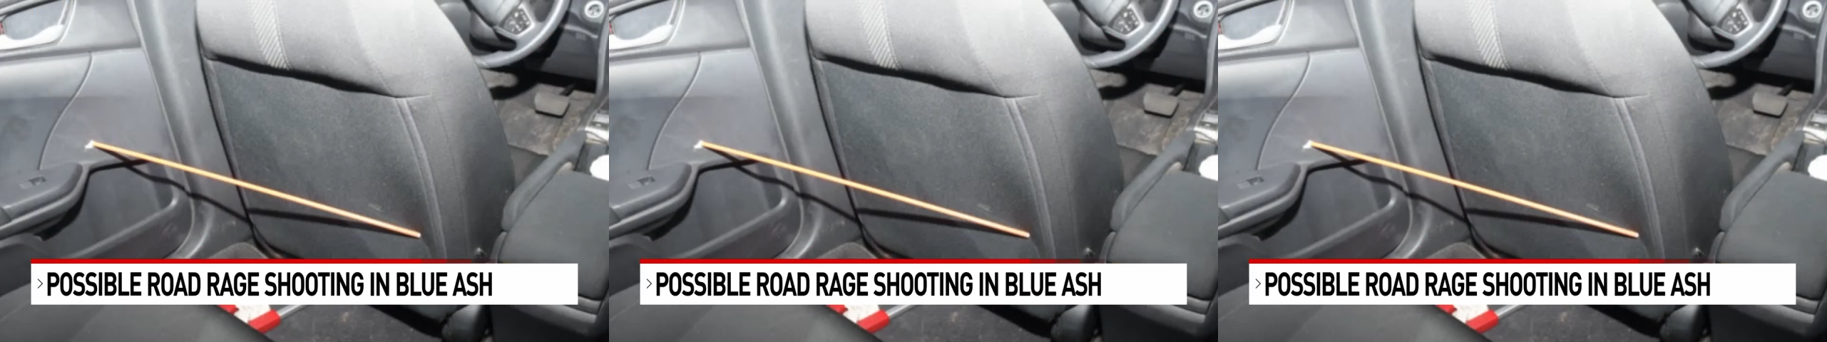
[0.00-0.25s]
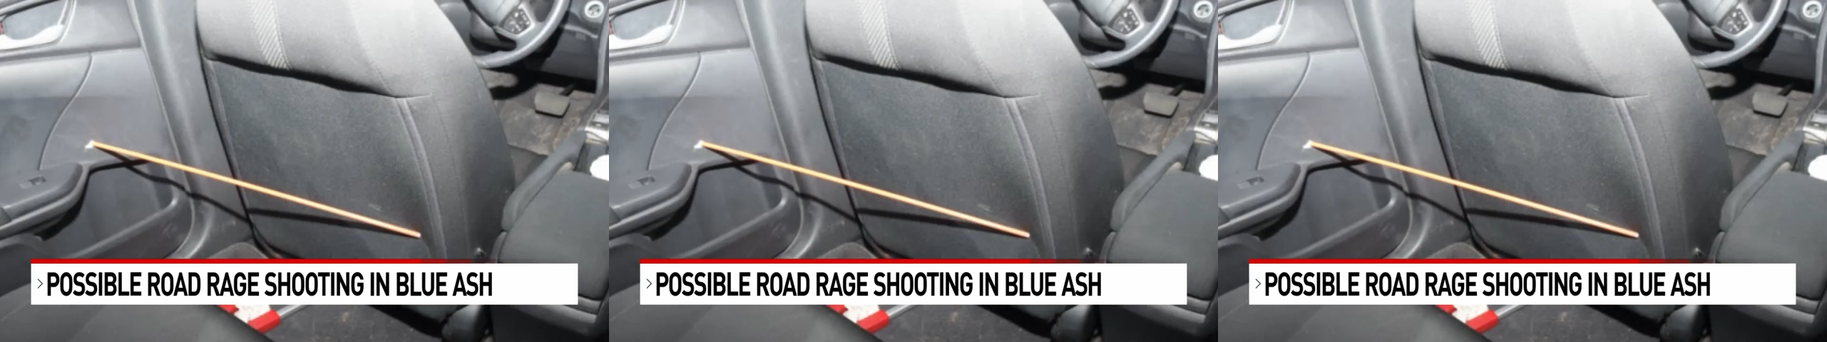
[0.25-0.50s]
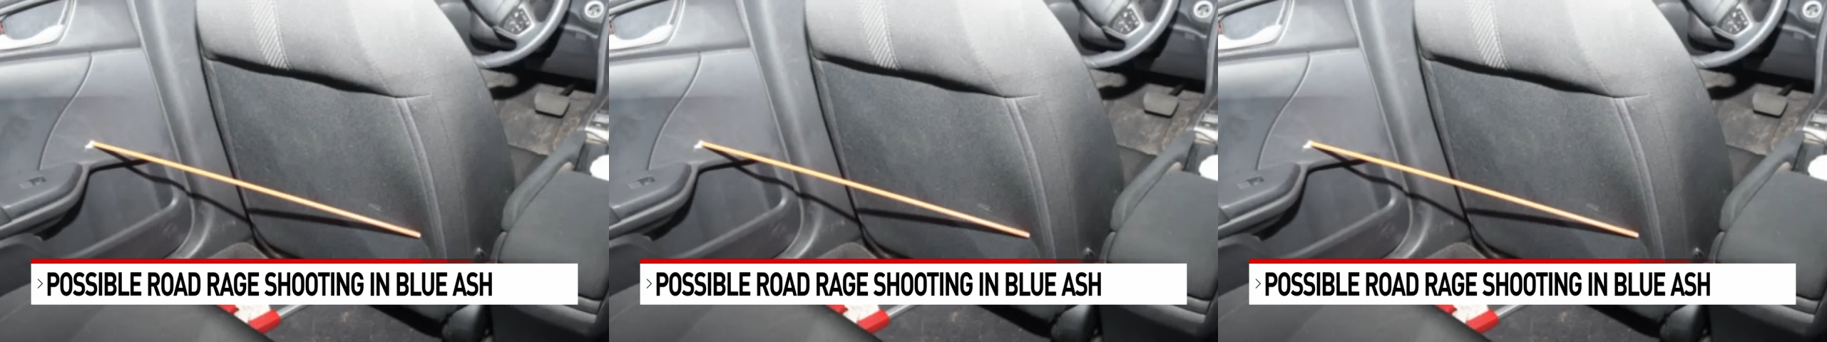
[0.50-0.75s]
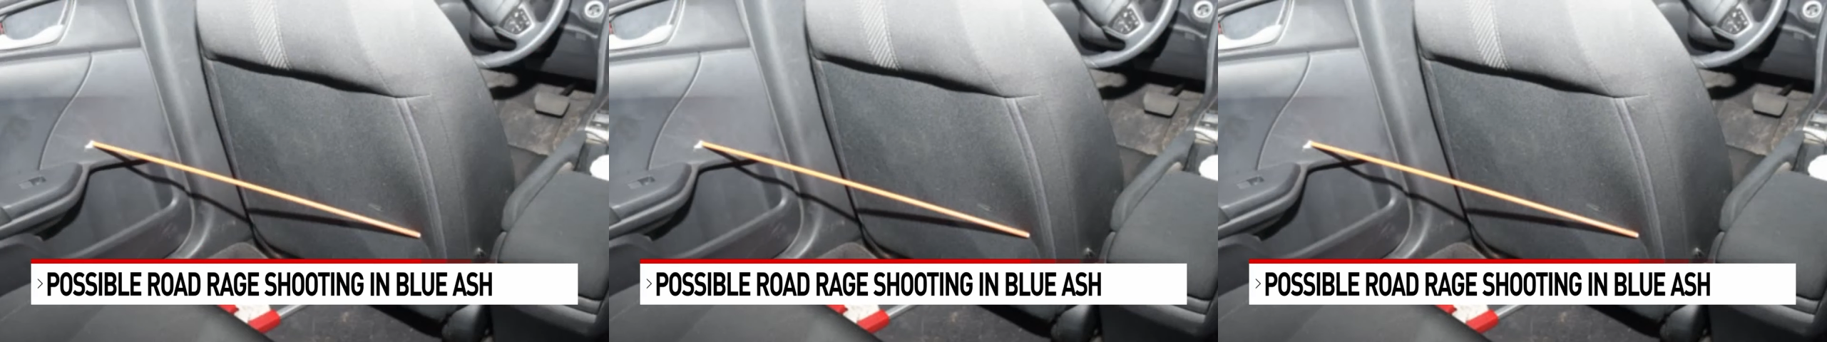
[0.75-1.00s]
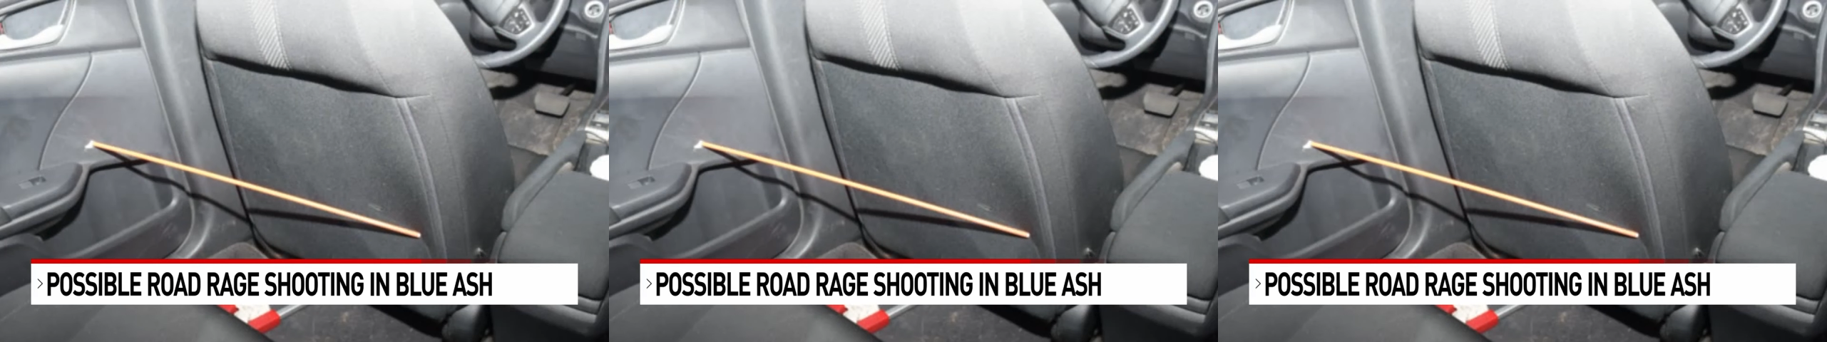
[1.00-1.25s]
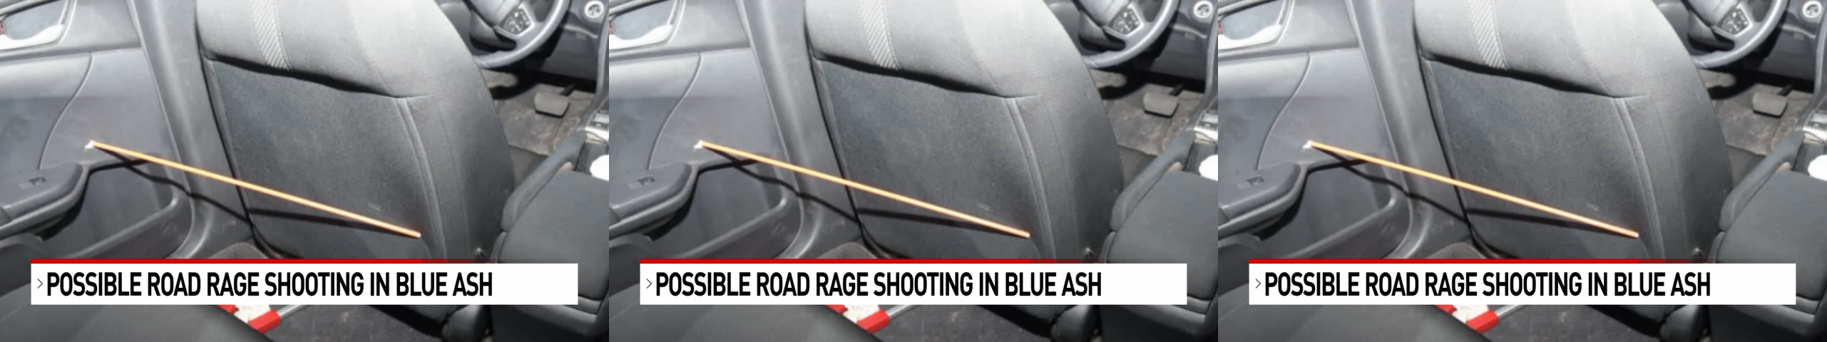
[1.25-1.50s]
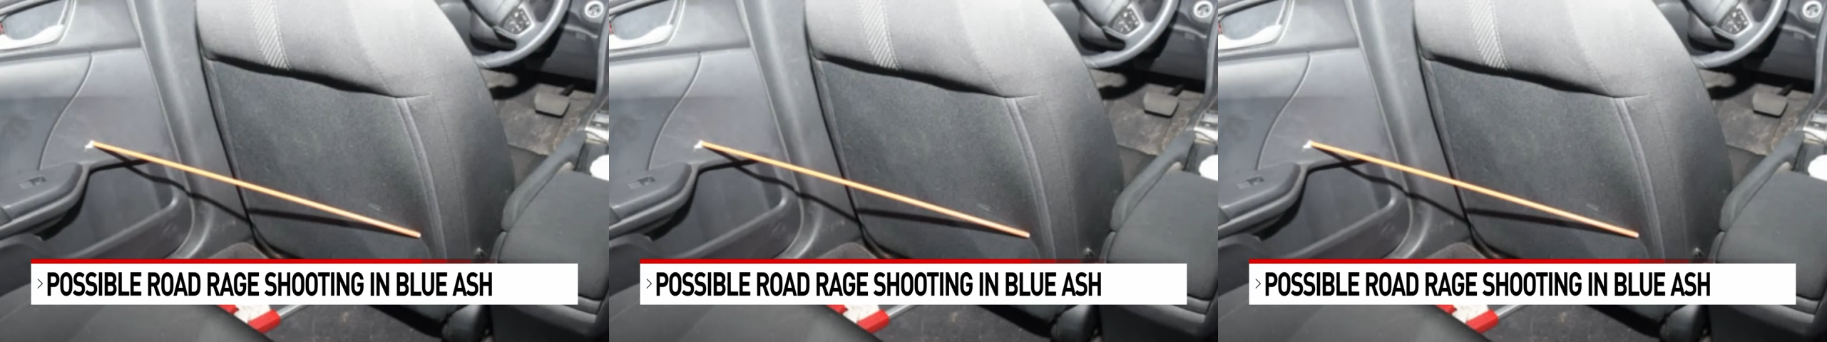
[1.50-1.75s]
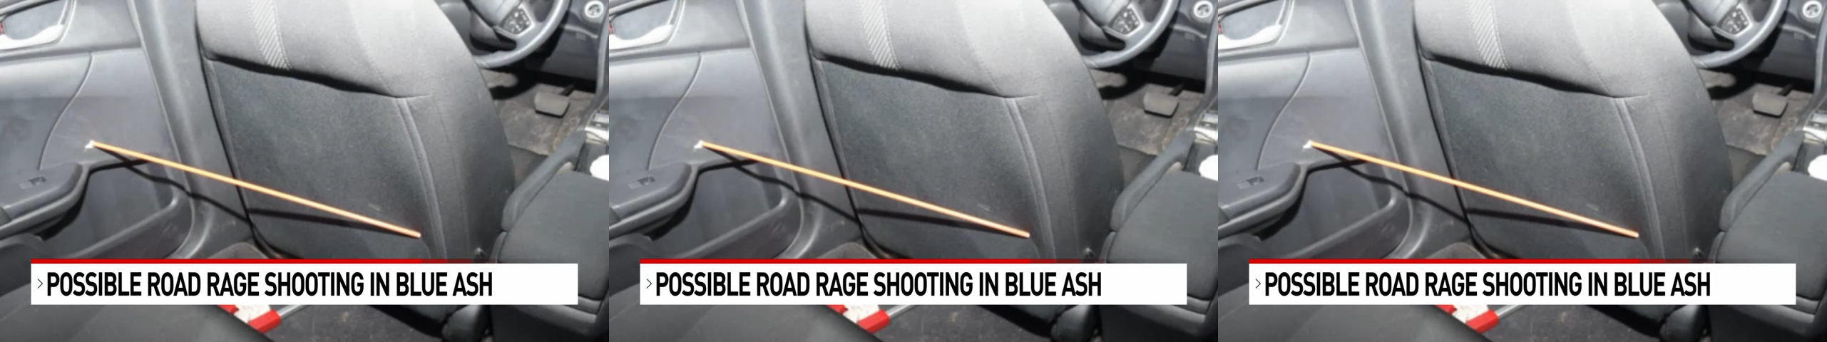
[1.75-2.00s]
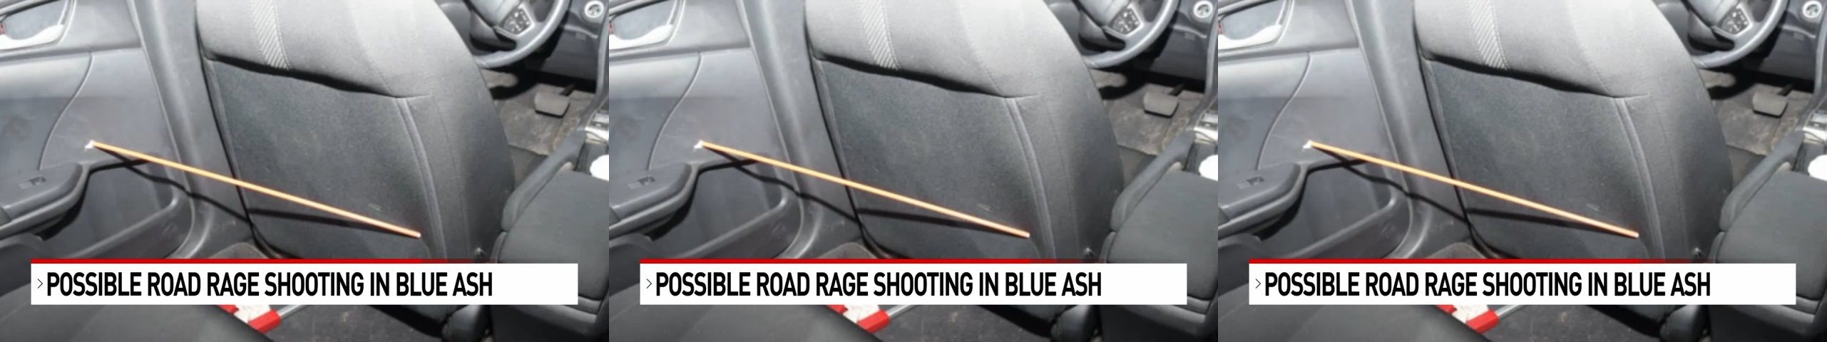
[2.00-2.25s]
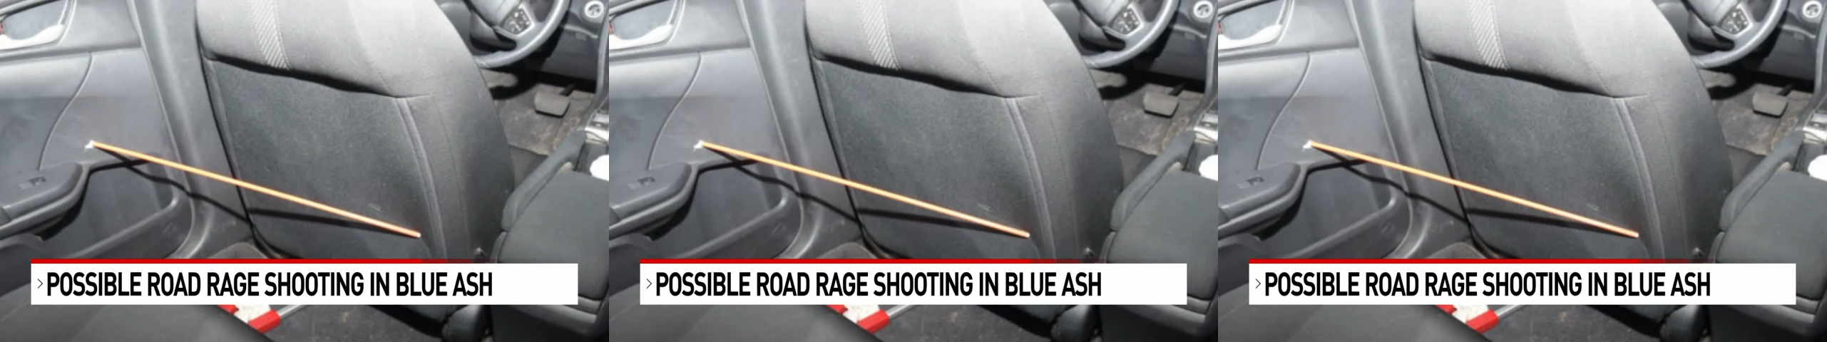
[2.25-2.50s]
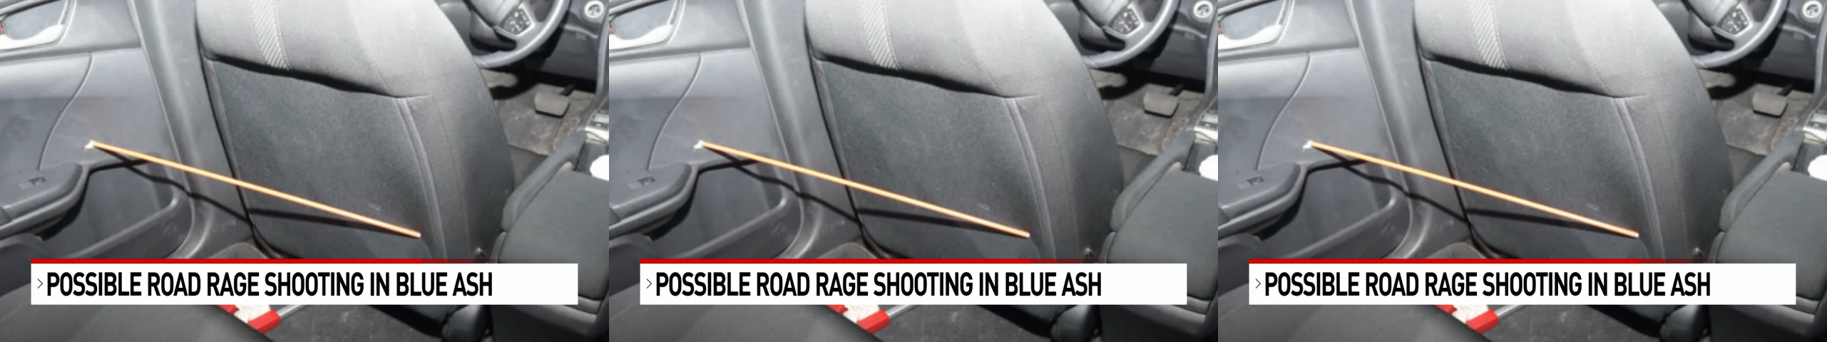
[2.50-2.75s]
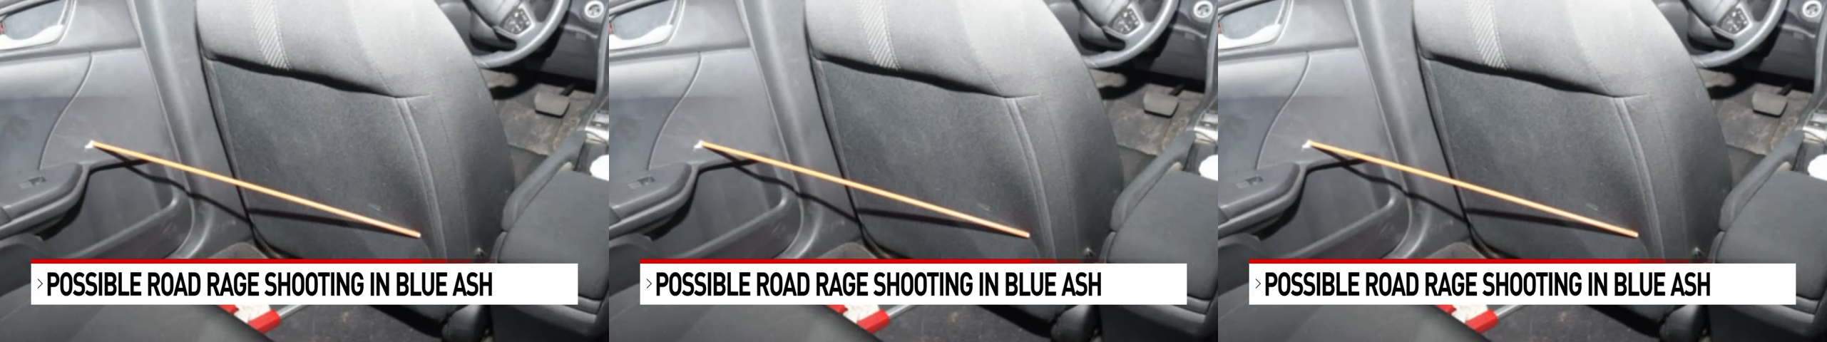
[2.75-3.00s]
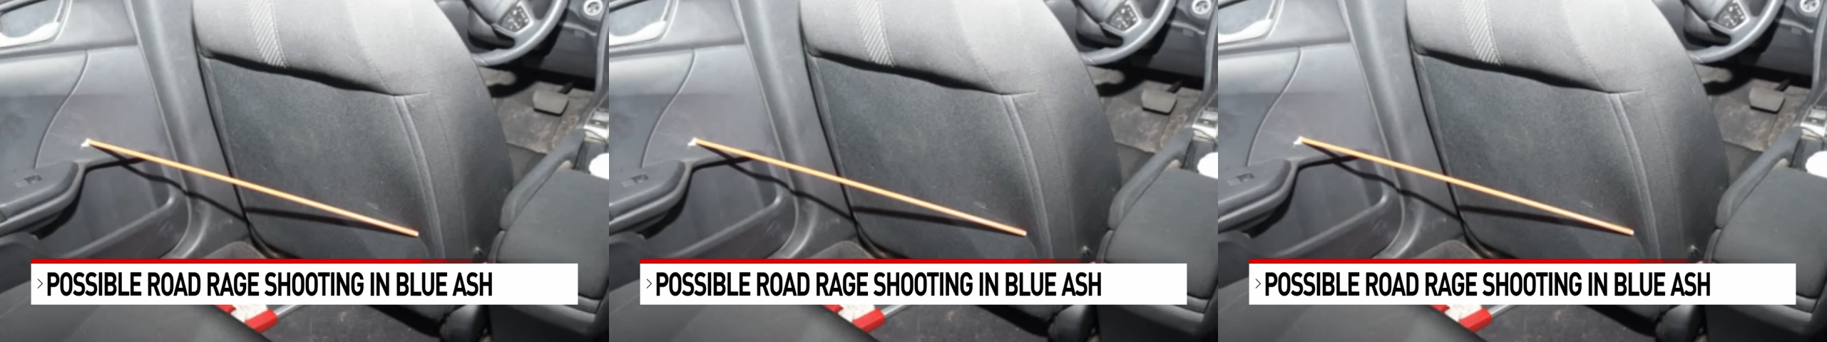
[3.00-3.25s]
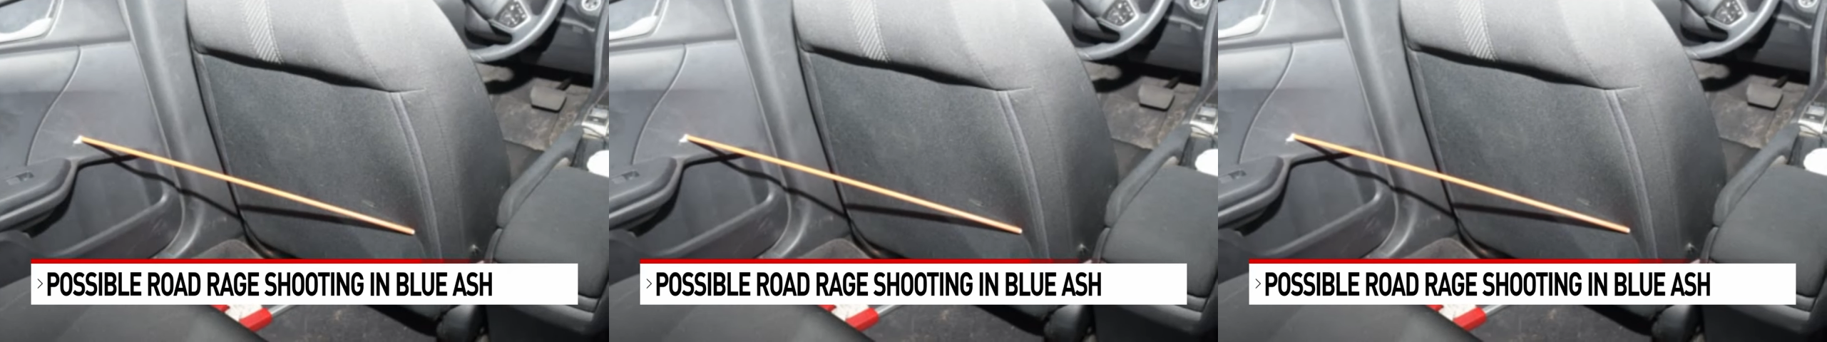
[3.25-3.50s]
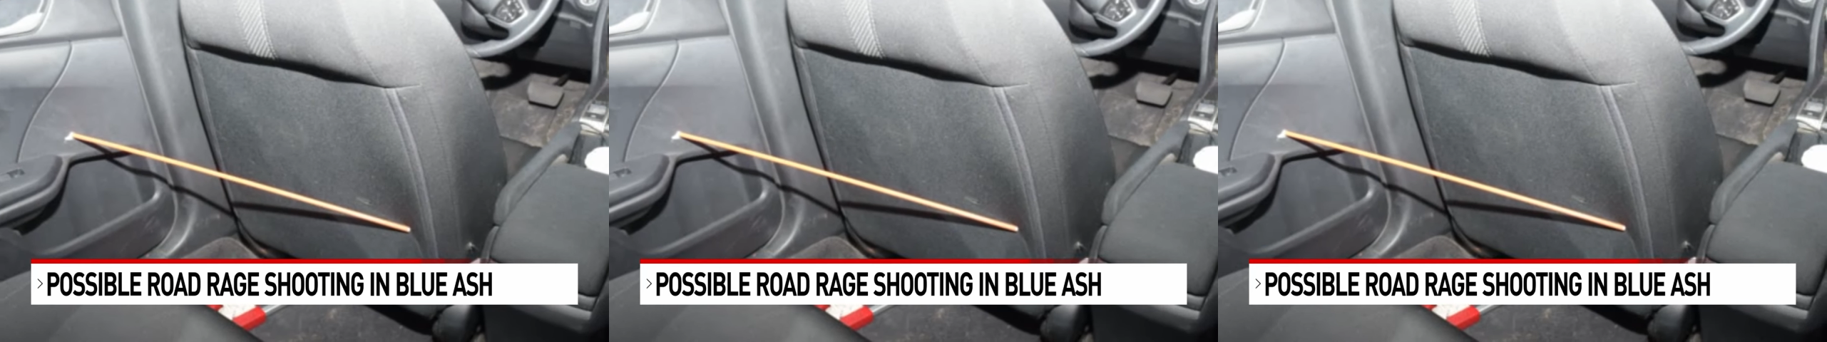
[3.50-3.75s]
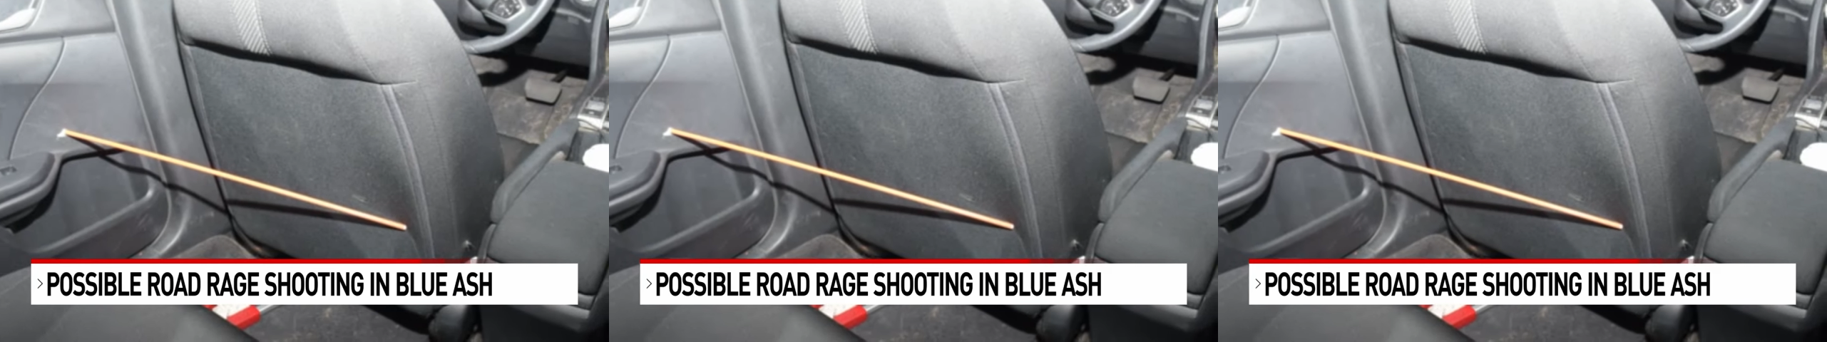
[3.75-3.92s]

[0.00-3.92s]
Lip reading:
Nobody's mouth can be seen.